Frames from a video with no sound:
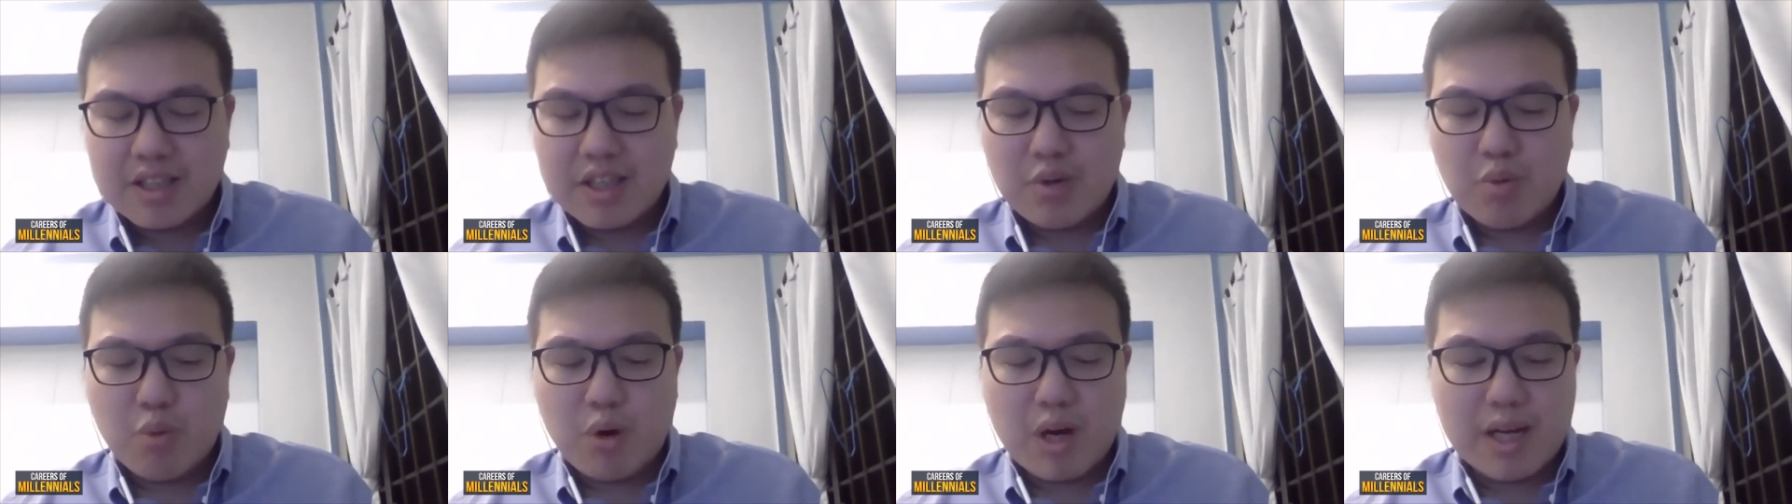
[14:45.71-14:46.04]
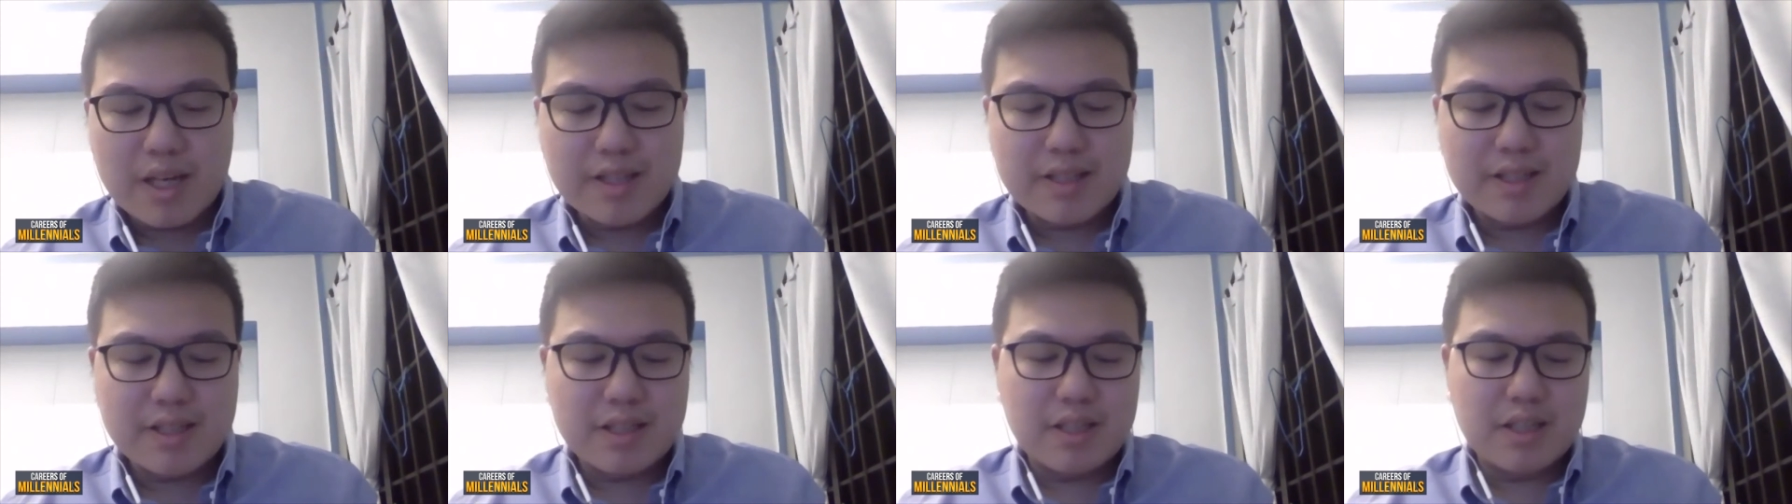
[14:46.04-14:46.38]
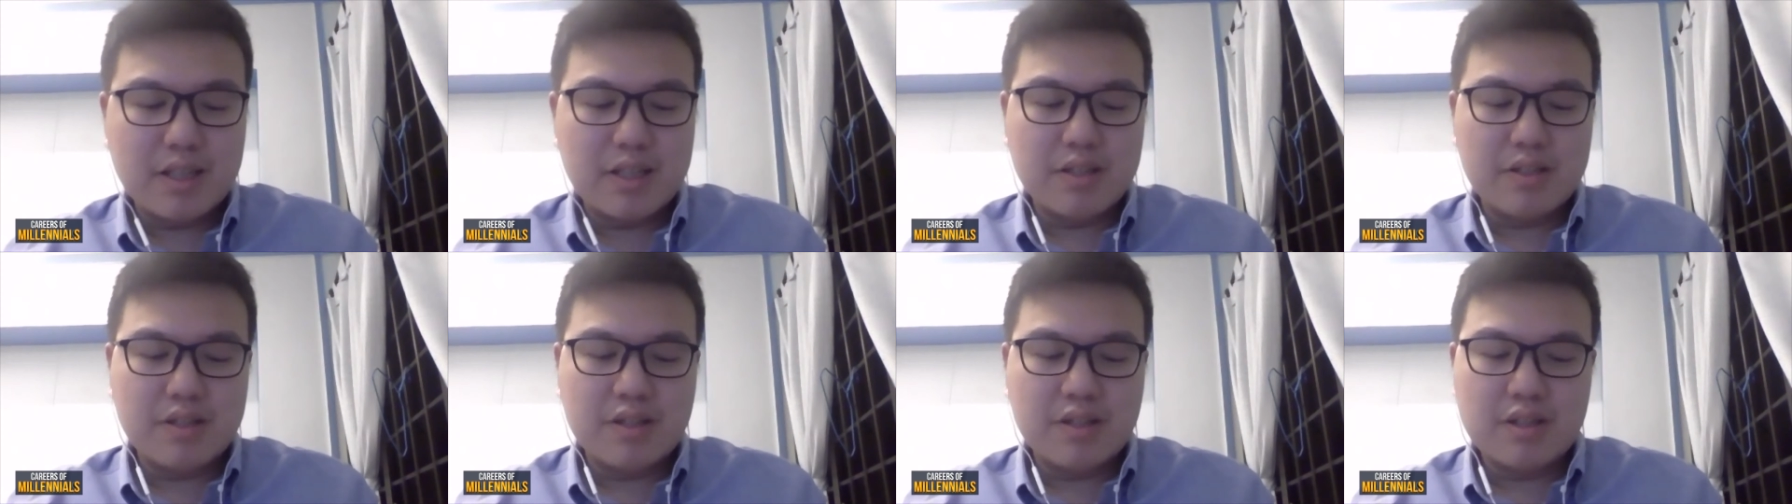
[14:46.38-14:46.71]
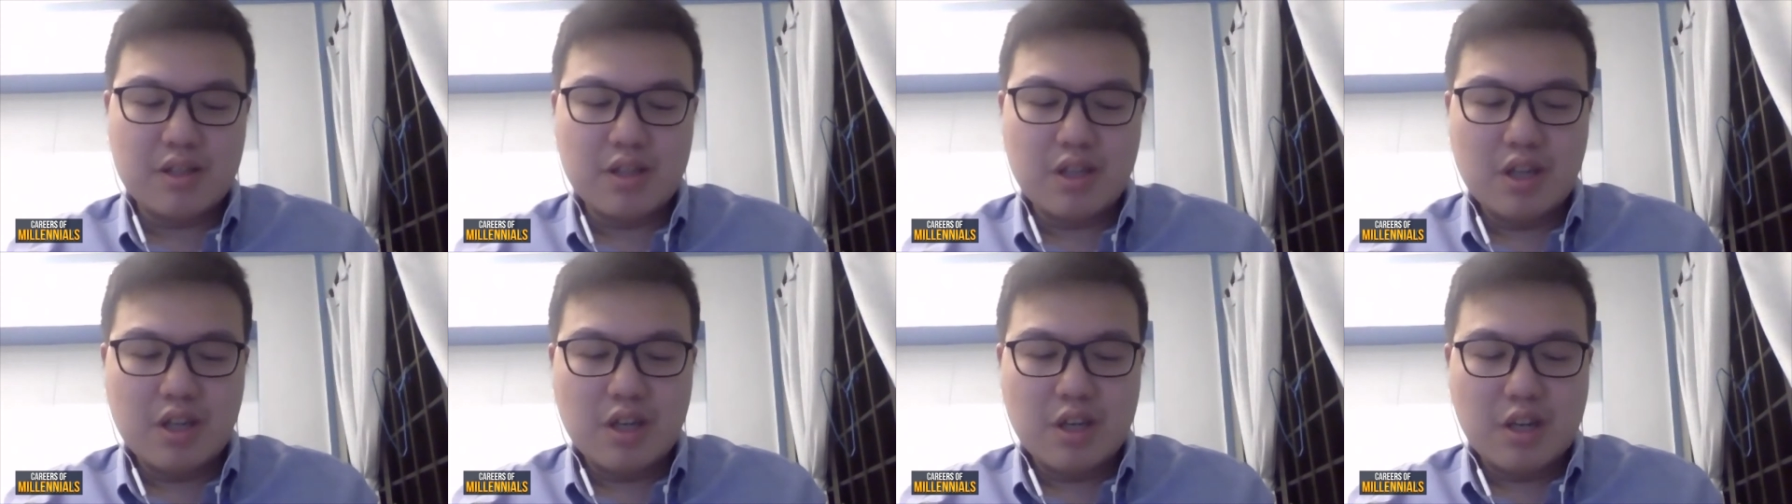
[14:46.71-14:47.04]
wise is
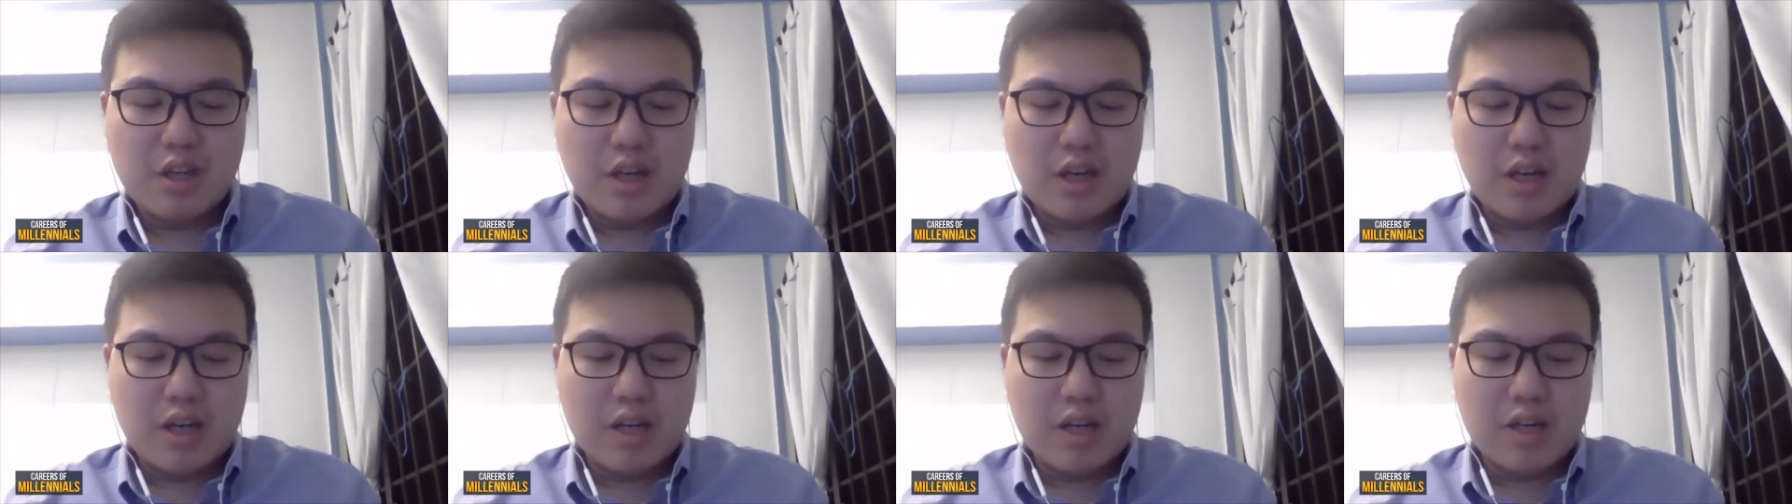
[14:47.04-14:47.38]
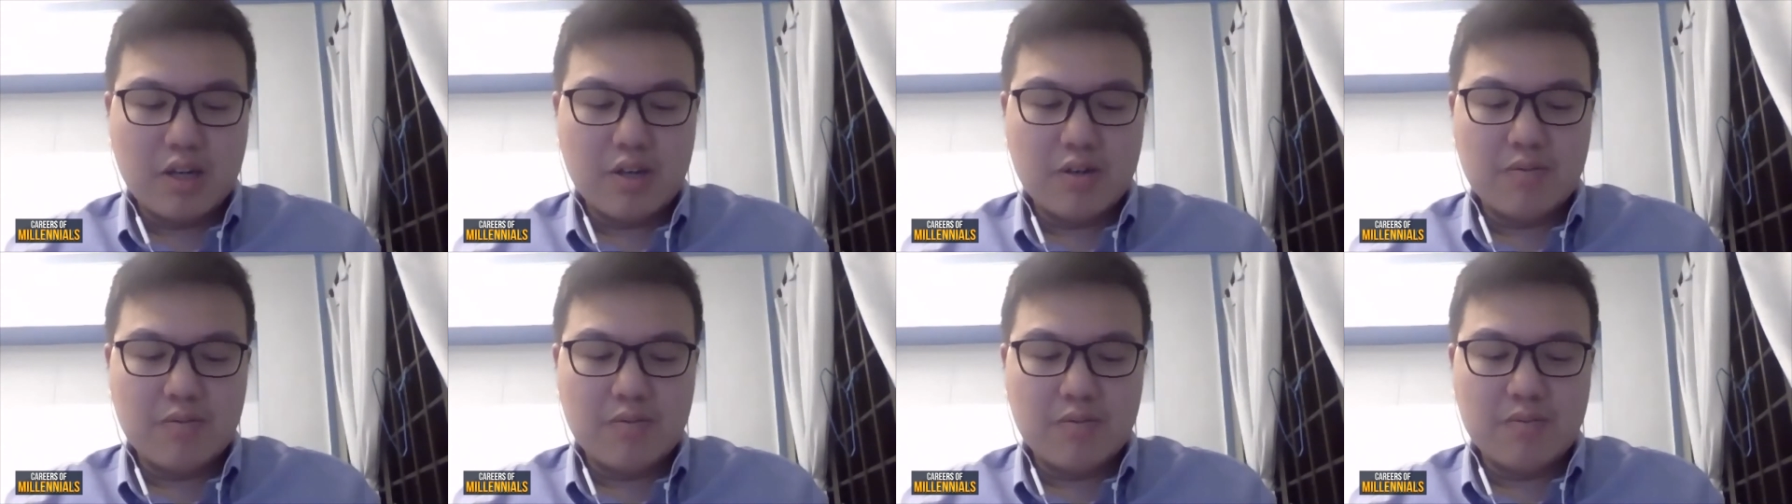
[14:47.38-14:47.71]
a